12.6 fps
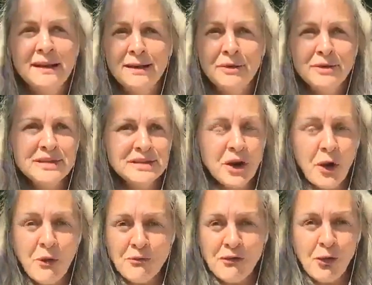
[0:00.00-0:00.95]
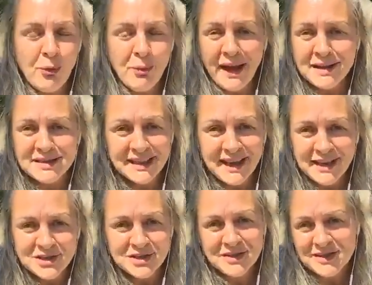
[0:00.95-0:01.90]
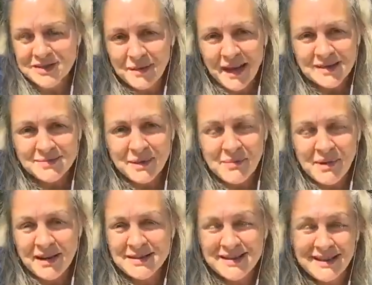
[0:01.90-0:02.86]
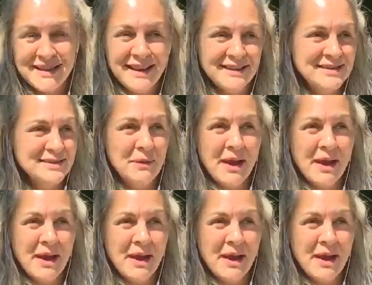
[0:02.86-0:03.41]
always fall back to nature as my medicine. It's